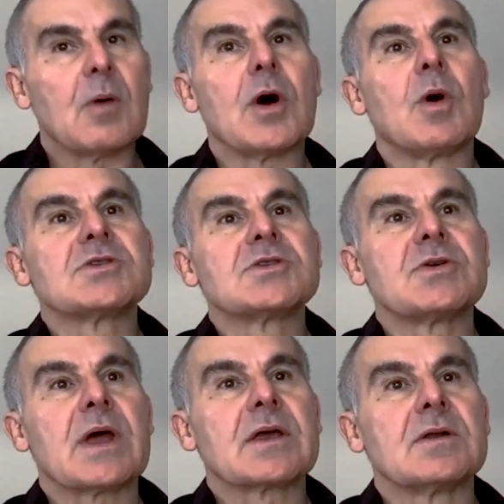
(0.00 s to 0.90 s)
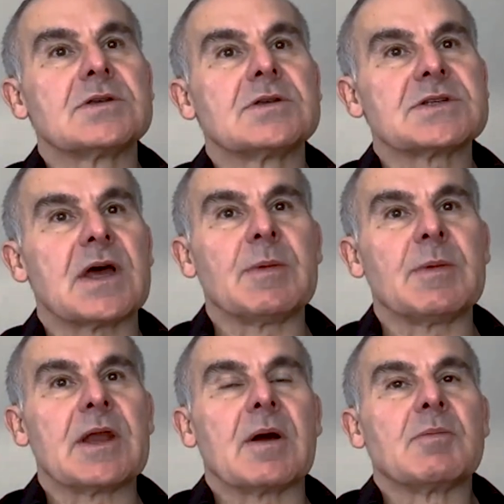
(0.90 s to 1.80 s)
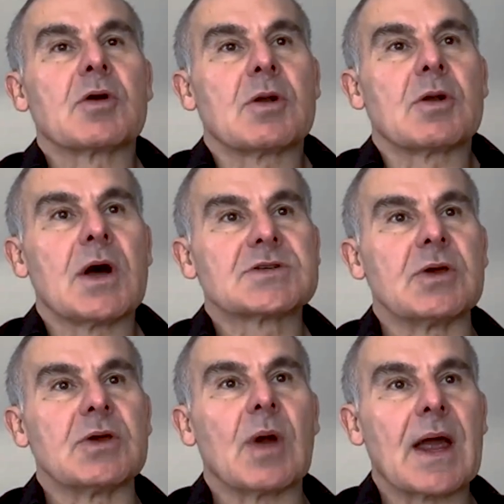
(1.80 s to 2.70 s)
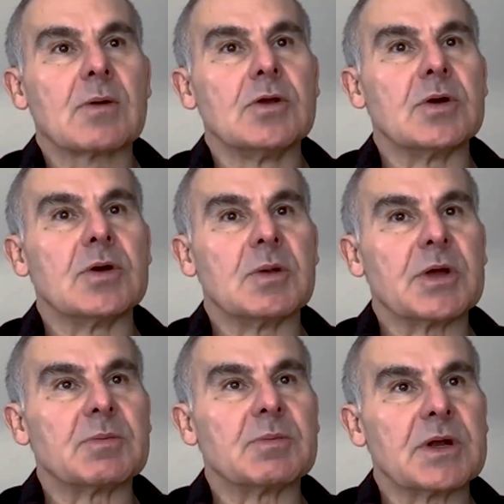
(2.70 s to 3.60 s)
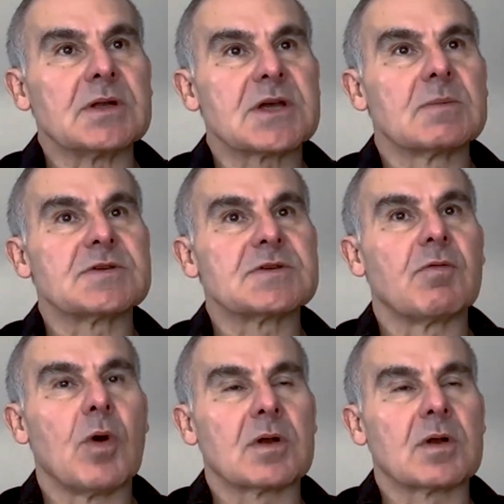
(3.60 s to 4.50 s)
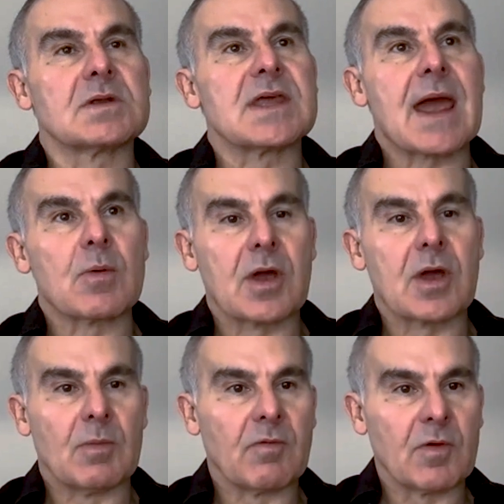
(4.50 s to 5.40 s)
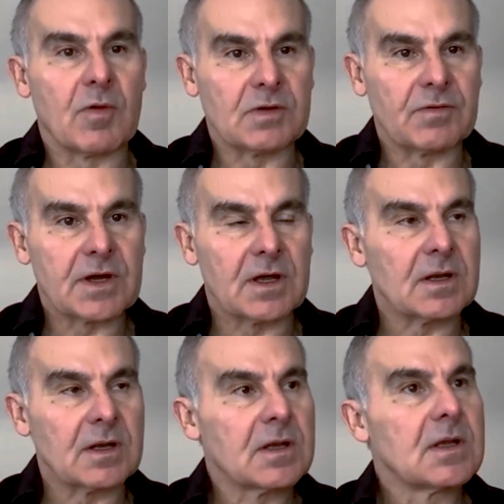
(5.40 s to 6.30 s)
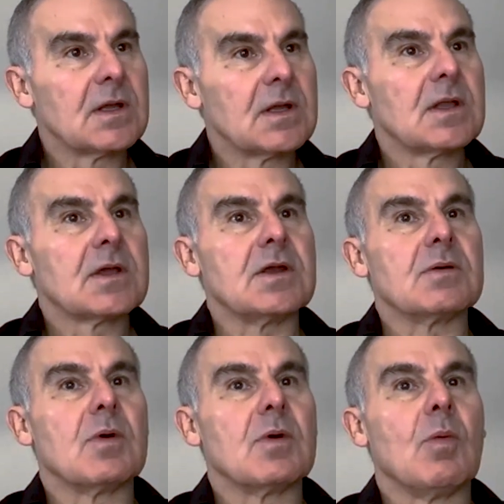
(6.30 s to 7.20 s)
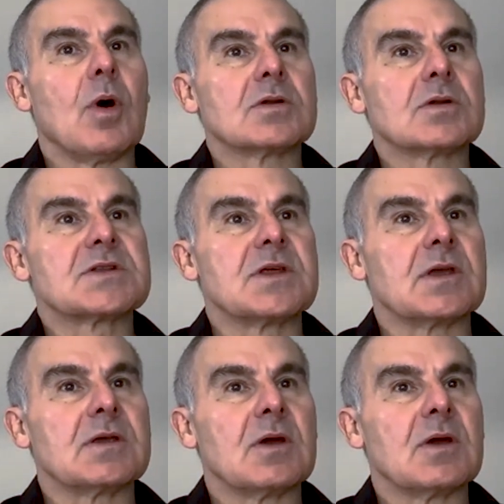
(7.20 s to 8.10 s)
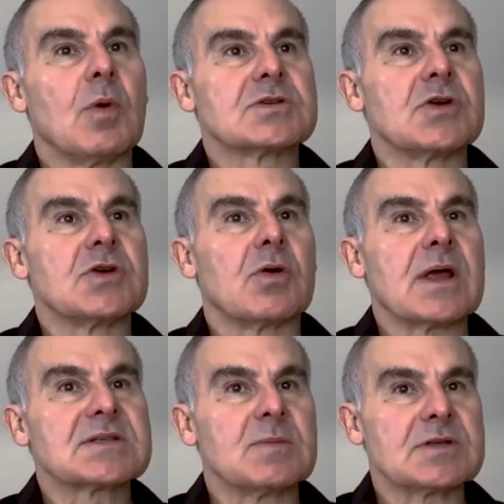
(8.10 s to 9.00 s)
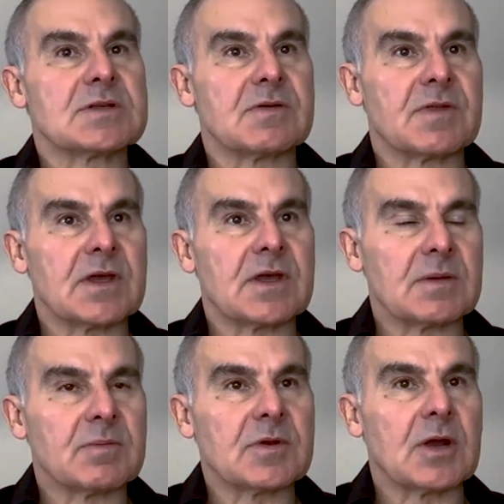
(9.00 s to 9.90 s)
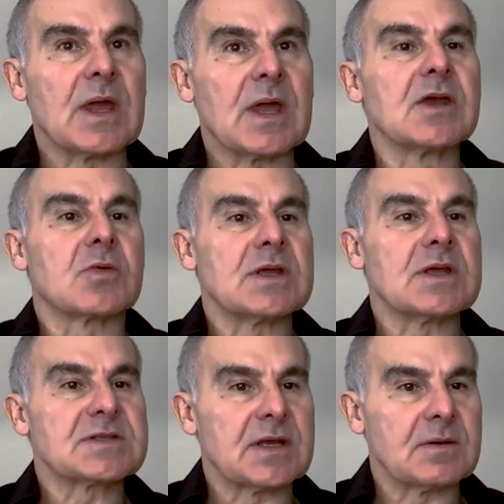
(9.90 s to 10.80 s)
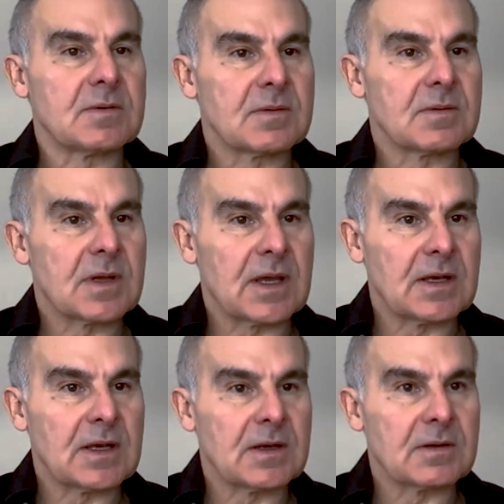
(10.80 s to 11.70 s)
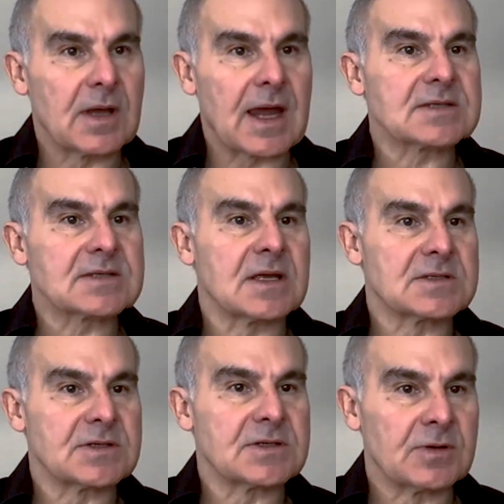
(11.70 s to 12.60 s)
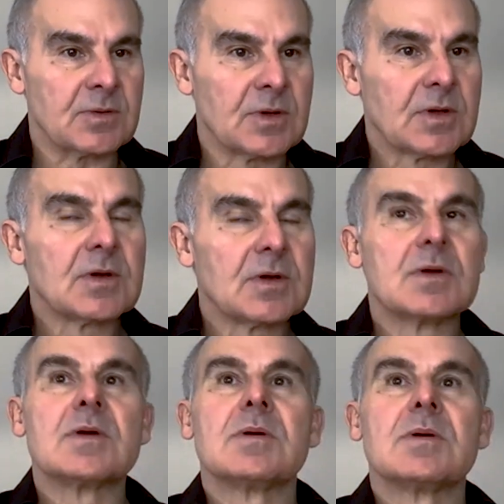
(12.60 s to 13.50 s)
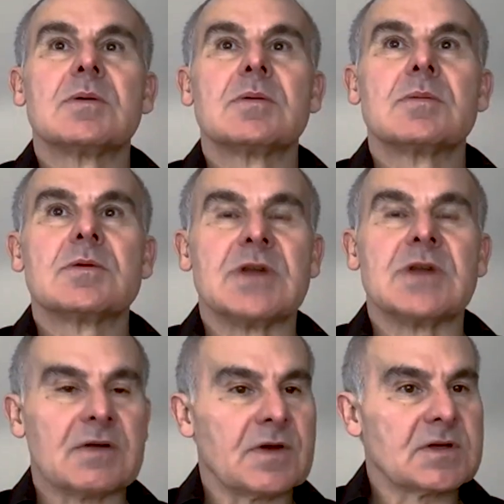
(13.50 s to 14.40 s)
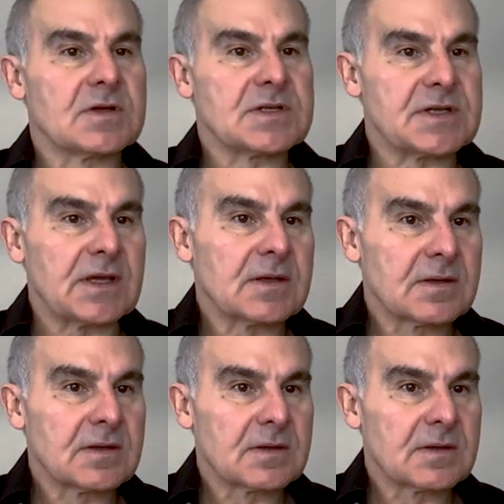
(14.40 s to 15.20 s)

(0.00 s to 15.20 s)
And what do you reckon, I'm not going to ask you how you do it, but in terms of what is the outcome of what you've done, what's your estimate of the increase in access to diversity?